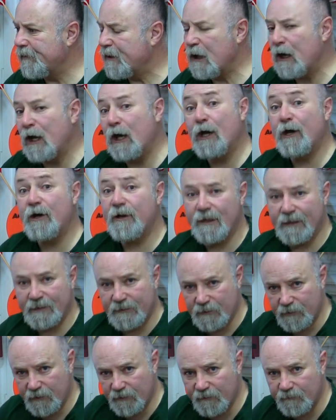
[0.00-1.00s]

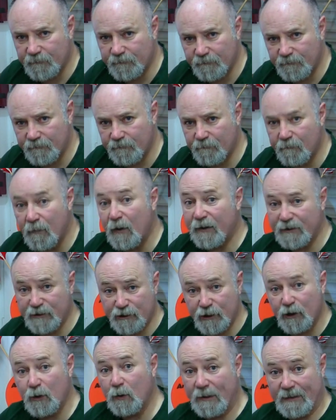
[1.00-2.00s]
learning done by
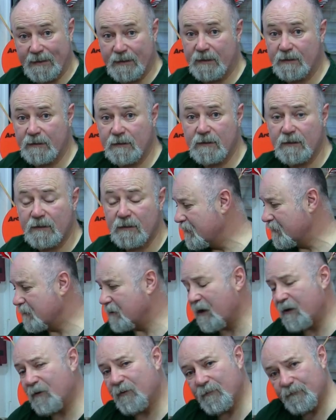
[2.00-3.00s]
doing.
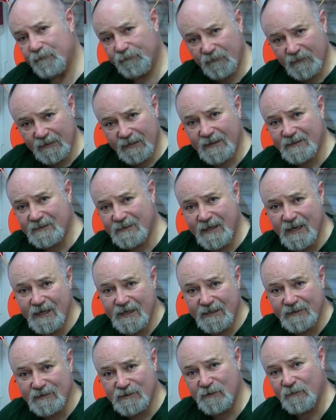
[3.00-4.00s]
So let's get
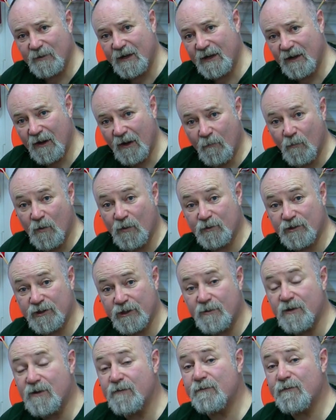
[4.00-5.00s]
into it and we'll
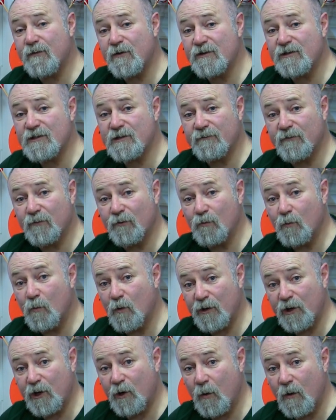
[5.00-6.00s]
show you first of all
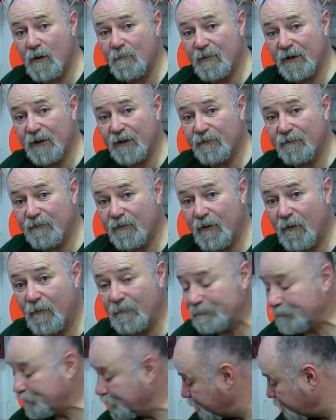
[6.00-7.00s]
what equipment I've got.